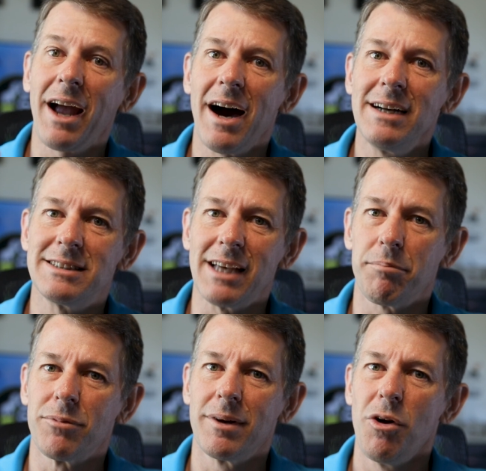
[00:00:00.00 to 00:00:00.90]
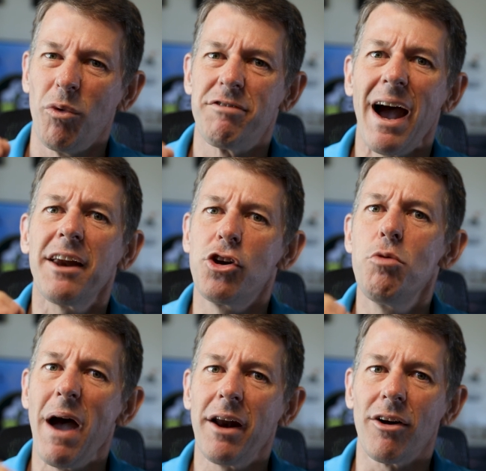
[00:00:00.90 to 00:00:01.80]
concept. We've got to do
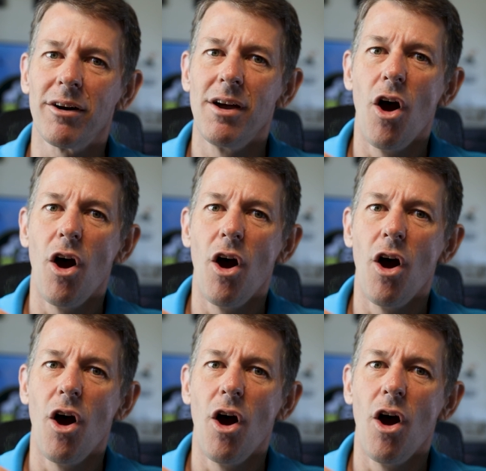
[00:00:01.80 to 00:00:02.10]
better.